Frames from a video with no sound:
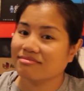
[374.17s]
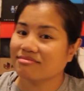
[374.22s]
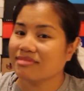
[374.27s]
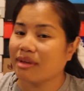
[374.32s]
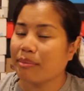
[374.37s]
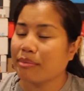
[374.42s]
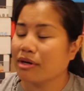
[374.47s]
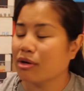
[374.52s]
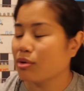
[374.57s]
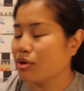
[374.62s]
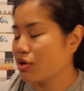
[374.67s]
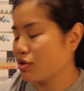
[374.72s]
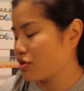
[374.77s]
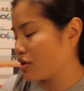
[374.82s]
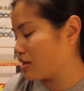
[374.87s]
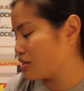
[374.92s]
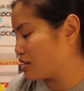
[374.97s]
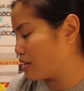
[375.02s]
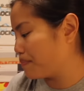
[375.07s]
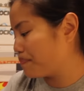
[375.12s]
Let me know what your
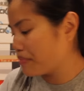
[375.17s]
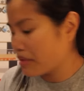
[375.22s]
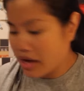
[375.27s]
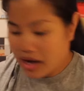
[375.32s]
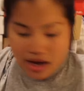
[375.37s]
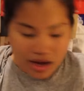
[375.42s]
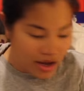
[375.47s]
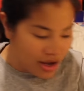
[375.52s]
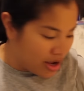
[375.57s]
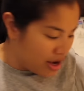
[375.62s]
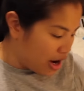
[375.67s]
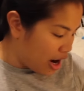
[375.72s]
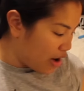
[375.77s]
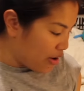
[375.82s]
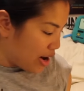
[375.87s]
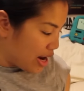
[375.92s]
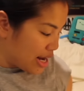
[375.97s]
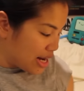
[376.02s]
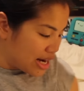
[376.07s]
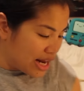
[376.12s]
thoughts are.
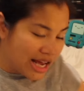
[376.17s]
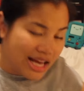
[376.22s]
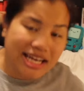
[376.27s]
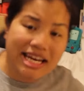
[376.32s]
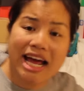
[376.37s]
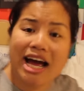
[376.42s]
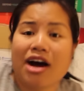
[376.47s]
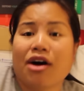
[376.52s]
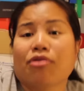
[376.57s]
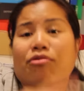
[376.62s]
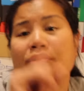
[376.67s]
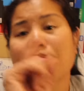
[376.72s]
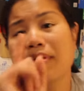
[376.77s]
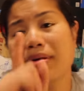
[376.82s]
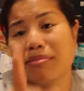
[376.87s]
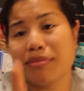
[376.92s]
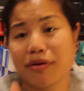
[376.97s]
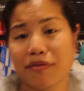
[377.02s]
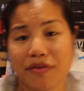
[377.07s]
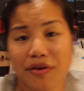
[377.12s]
Alright, now
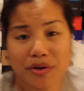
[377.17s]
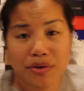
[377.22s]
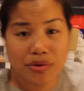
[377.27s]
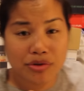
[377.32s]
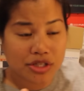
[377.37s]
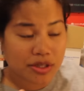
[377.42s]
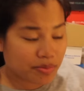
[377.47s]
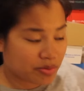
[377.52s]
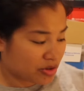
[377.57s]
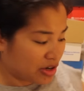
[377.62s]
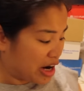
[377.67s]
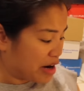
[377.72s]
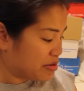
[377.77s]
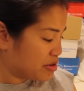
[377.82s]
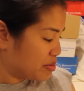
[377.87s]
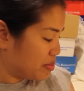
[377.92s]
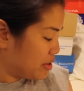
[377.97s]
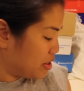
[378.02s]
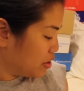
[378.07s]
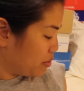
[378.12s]
remember if you subscribe
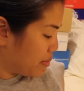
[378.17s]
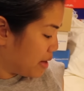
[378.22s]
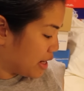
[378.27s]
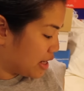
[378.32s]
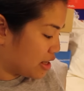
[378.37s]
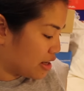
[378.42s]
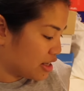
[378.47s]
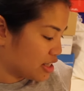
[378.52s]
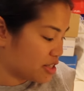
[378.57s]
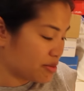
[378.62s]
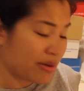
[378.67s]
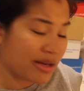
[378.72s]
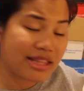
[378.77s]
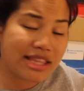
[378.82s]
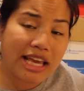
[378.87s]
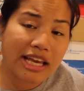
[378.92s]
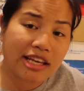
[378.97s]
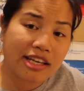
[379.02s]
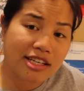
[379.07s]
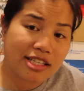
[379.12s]
to me, you'll make it onto my
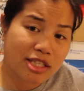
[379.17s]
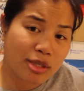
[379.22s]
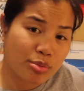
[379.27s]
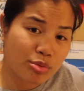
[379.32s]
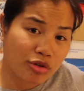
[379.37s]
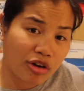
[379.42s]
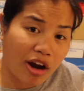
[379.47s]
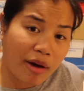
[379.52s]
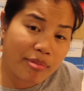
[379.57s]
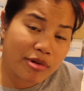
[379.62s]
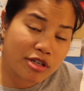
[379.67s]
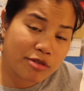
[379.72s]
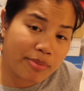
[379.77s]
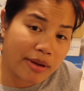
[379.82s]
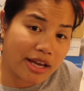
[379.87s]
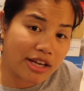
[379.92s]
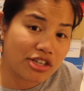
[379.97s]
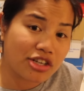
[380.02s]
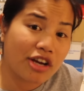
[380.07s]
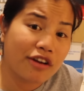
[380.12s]
thank you to subscribers
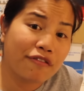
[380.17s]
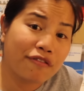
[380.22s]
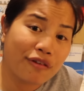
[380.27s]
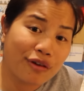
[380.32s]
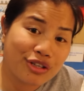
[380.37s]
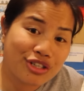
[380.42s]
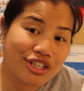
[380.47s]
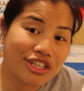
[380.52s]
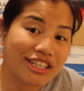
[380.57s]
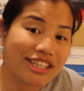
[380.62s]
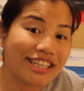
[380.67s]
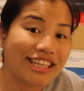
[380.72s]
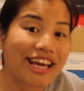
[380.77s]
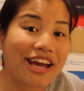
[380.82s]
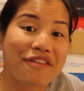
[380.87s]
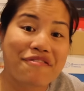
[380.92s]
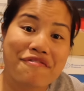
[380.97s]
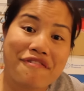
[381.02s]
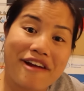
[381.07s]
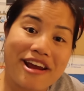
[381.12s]
page. Unfortunately,
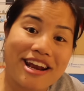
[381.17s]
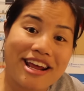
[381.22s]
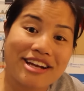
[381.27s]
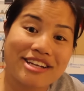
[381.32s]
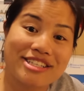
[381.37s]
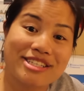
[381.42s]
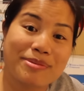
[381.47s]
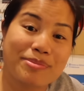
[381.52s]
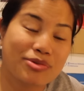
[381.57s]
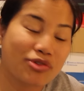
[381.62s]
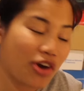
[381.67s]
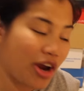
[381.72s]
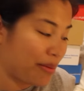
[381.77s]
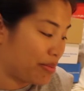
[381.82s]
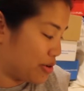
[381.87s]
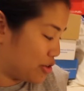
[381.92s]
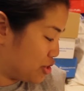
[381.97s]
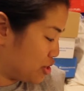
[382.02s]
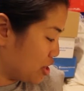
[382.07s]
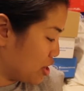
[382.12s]
I've ran out of
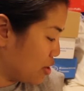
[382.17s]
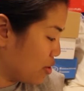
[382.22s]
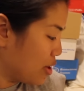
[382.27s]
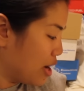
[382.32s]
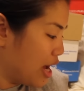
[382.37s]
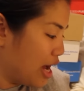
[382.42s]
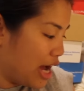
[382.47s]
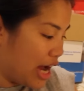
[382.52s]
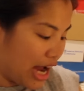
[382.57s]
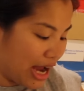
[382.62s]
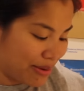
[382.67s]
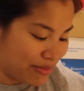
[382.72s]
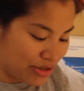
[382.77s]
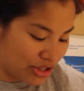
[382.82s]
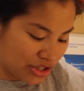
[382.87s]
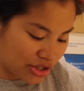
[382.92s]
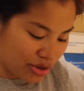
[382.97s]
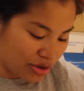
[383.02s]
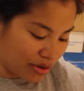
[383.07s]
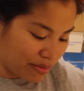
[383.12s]
subscribers, so I'm
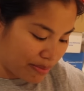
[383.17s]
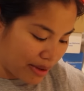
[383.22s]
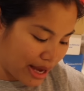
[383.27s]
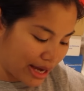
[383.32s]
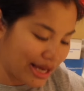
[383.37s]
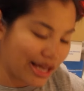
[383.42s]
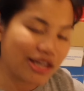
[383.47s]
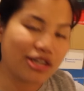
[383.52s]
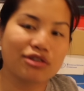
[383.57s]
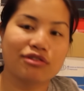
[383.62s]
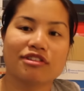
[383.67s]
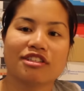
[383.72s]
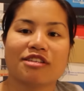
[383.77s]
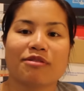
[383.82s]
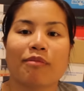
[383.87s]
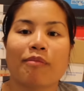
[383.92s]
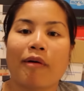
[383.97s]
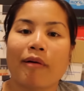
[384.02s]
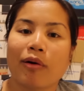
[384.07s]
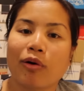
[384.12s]
just going back and doing
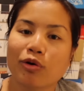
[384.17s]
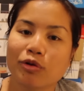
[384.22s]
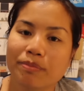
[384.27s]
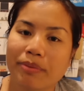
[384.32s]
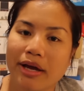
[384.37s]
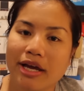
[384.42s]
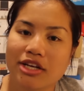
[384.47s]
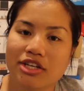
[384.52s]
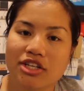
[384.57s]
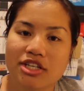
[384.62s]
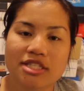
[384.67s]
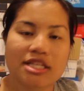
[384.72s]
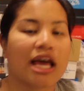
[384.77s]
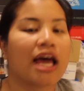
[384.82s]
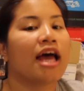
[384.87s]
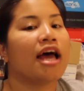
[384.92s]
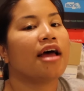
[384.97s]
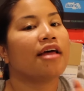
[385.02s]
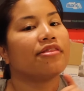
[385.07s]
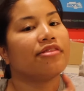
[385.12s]
some of my old pages.
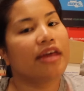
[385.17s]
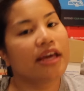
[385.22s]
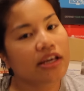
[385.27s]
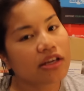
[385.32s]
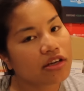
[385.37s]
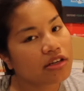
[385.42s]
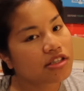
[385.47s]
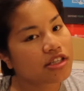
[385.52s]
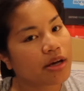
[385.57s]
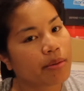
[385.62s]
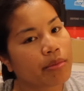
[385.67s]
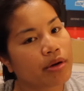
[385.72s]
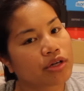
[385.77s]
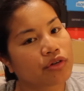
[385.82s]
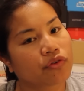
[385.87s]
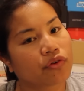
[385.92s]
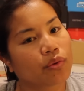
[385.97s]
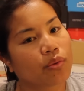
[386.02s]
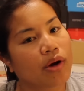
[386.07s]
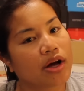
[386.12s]
Thank you so
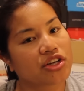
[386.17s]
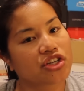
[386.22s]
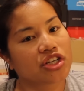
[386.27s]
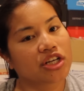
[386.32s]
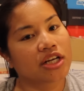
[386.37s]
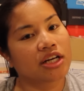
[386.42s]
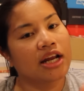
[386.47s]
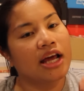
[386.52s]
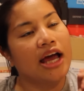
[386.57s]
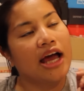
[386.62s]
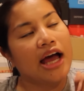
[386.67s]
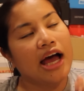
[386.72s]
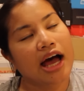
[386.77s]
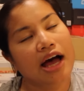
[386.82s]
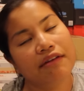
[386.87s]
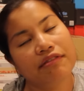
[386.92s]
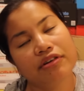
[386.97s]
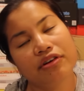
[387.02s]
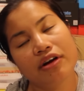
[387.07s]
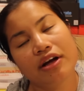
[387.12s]
much for watching.
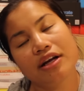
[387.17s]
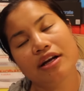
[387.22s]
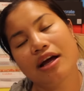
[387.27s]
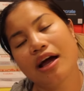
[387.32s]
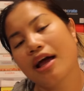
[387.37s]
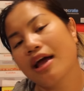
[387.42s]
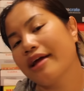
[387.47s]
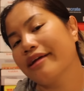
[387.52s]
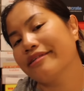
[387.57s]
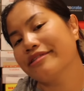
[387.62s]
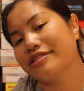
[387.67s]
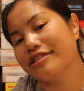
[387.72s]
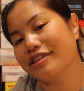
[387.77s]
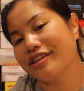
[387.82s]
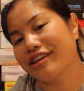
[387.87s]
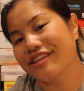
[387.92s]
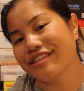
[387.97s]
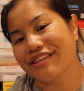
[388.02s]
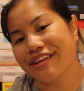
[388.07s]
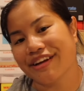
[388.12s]
Have a great night, and I'll see
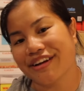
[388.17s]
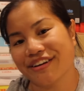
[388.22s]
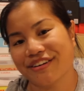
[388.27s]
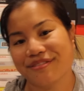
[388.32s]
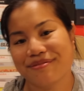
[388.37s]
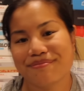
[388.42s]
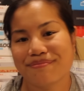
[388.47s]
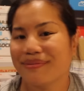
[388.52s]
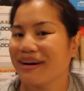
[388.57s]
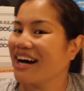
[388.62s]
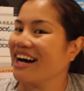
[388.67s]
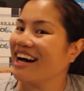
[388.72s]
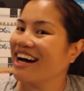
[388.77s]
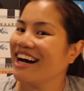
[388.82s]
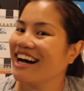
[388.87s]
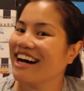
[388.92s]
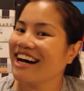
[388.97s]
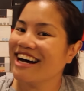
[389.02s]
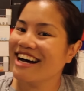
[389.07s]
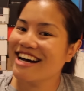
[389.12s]
you guys later.
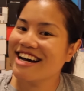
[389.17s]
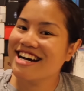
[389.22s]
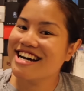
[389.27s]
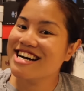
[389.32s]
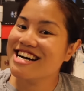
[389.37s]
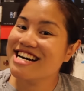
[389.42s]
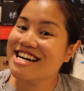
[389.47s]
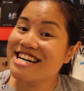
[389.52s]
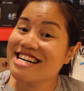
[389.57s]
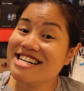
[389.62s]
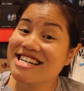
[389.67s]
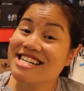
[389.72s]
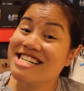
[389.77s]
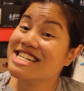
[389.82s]
Bye!